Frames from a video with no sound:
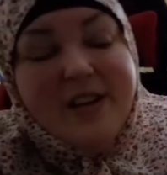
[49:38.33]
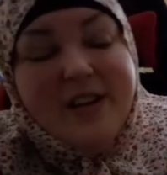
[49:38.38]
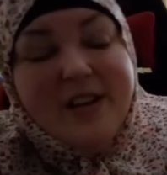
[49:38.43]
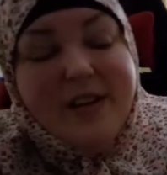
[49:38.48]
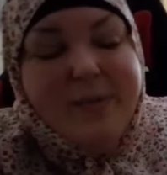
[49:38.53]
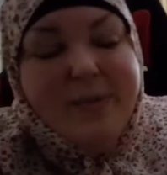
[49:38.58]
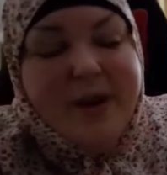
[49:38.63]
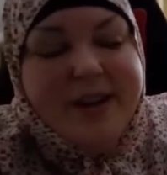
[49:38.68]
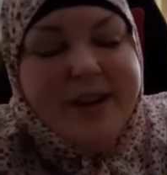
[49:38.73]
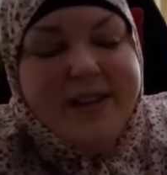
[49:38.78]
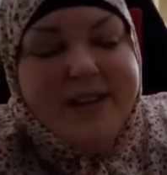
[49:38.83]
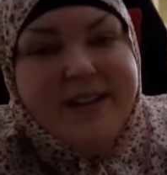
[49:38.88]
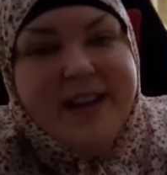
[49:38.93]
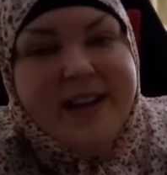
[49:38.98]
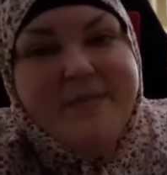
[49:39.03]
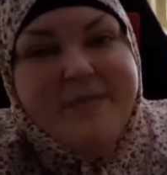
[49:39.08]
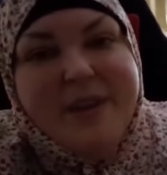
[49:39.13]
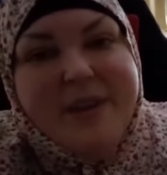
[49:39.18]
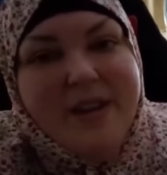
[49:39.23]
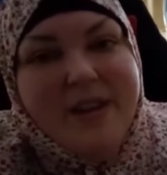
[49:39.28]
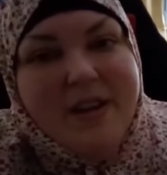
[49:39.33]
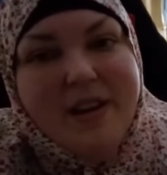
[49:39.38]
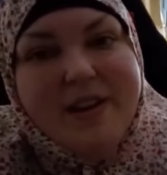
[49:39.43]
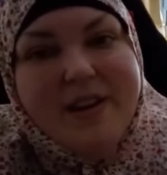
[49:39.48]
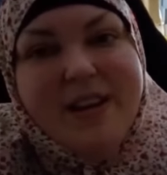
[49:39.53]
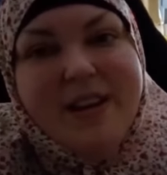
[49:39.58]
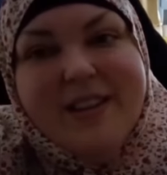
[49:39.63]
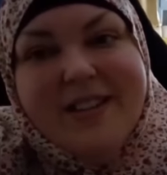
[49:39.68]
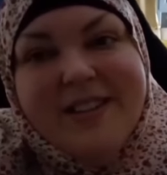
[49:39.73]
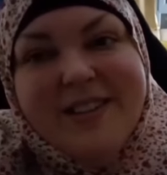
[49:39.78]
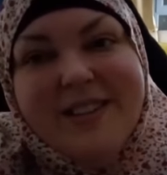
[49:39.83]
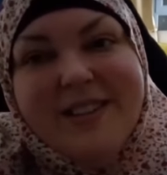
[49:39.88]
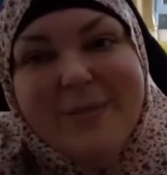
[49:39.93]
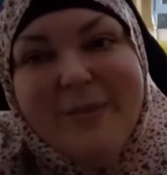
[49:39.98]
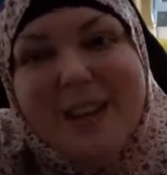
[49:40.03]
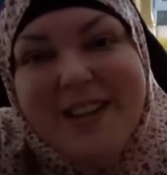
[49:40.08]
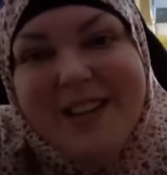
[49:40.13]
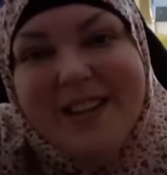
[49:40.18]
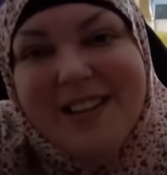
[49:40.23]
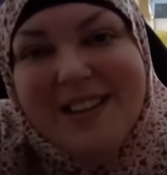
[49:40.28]
Bios can be hot, yeah, depending.
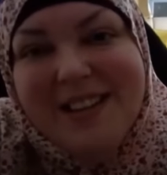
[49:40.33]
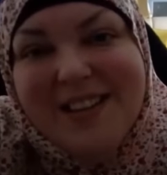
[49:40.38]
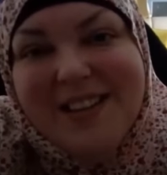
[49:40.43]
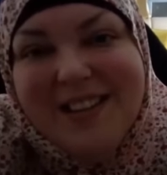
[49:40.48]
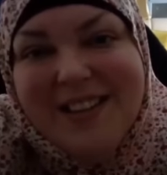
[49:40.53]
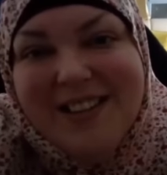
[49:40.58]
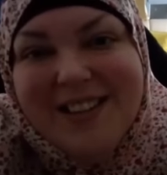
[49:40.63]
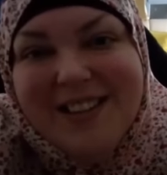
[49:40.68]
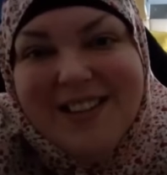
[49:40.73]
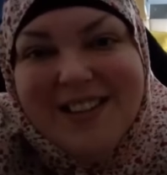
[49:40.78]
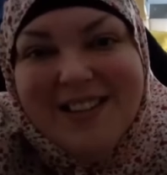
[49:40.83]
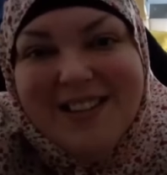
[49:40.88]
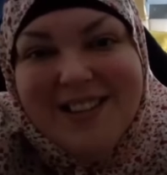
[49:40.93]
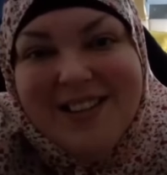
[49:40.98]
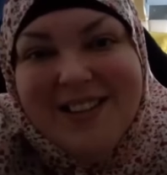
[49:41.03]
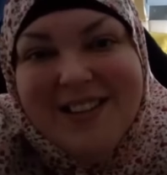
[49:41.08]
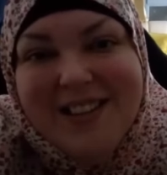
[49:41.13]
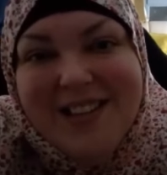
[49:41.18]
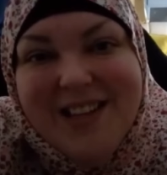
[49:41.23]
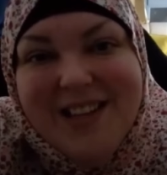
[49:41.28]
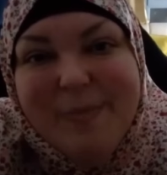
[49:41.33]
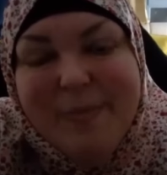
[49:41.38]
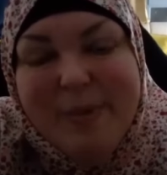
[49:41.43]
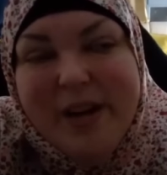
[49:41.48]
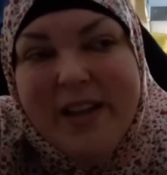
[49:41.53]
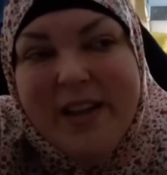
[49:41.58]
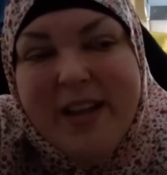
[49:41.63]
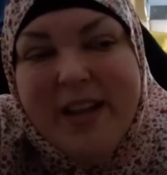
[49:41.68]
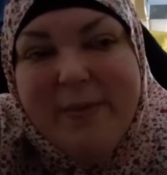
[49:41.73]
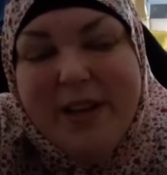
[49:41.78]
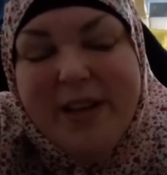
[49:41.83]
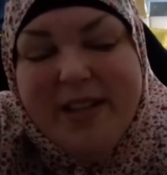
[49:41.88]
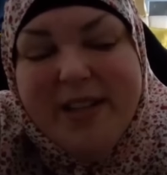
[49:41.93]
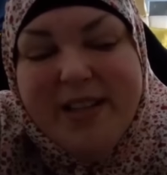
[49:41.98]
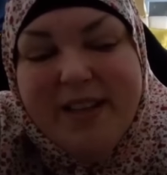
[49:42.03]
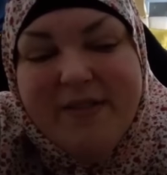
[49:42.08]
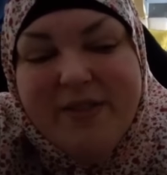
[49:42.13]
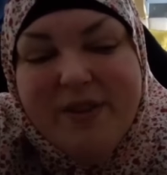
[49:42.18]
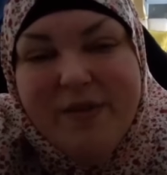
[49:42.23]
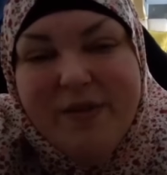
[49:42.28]
But I like it because it
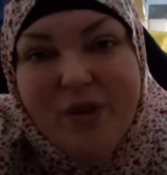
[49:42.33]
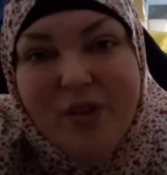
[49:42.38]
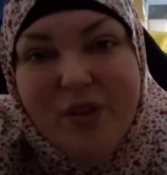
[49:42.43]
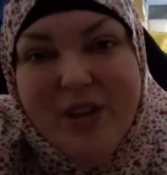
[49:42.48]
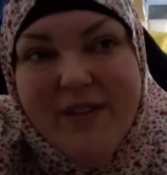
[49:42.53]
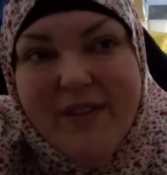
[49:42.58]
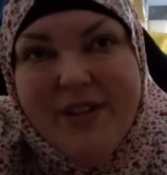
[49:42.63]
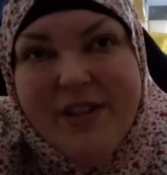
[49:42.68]
gives you full coverage.